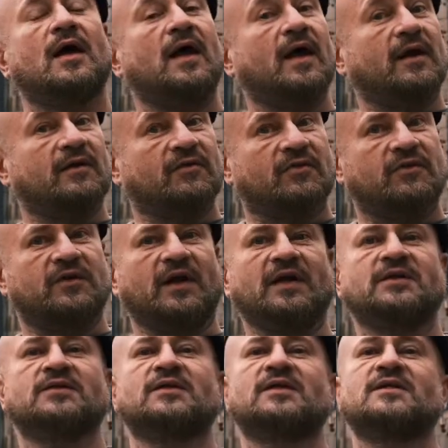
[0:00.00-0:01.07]
and
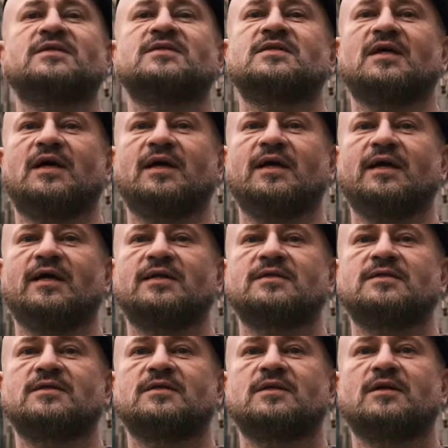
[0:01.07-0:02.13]
threatening
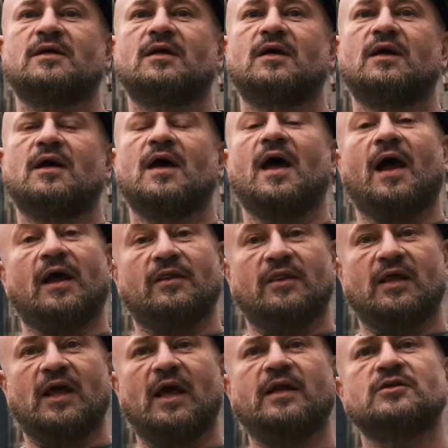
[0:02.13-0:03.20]
sides, and
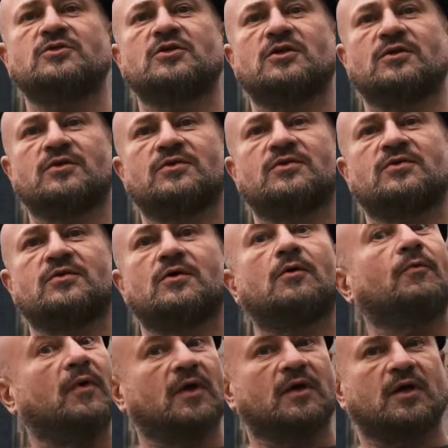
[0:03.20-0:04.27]
the angels
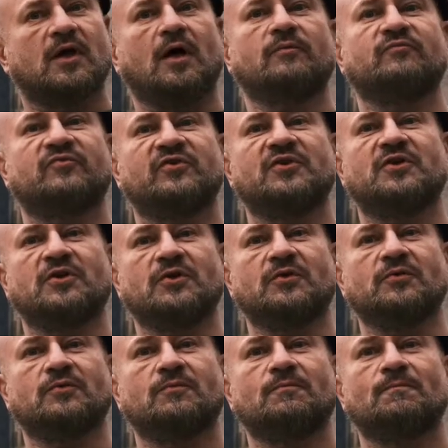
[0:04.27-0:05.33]
will comfort you.
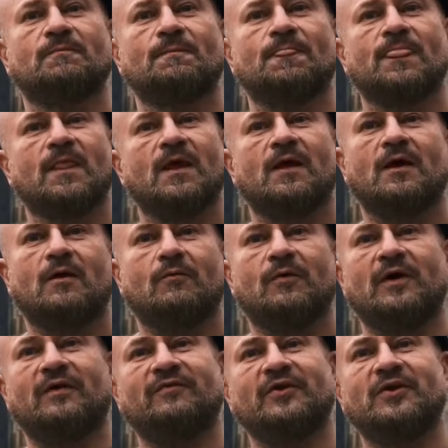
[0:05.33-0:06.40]

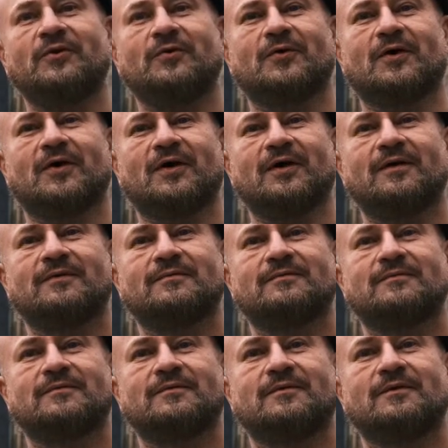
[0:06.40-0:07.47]
Wherever you are,
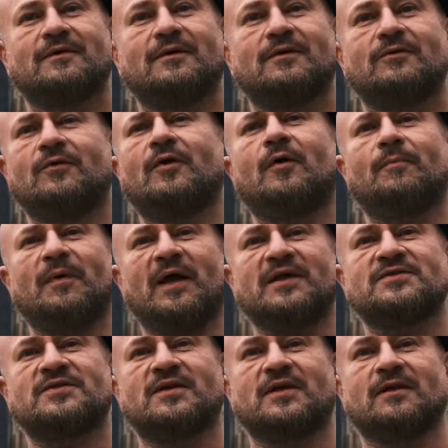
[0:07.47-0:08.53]
you're a
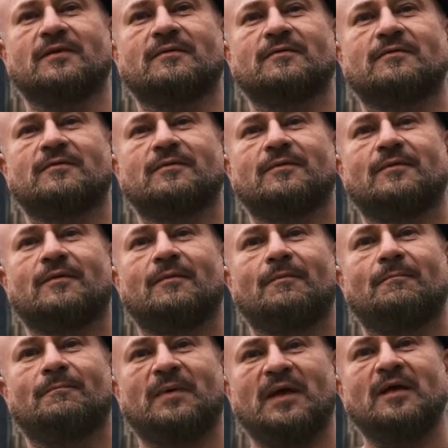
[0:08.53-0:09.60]
blessing.
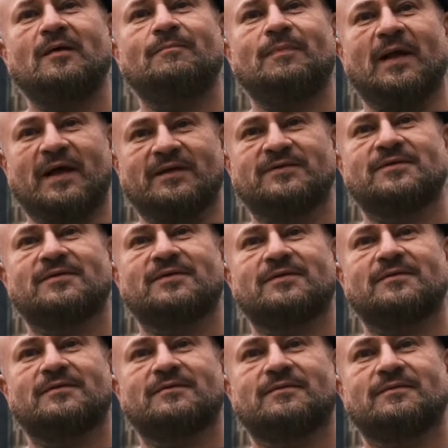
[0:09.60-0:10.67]
Be
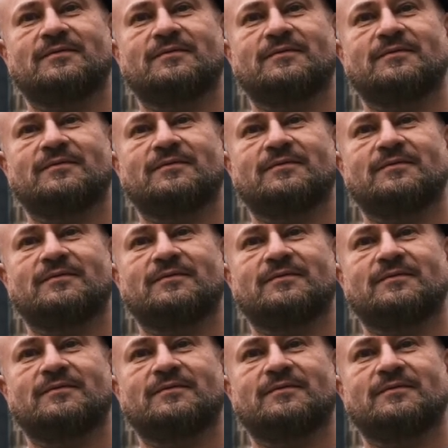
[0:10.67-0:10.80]
blessed.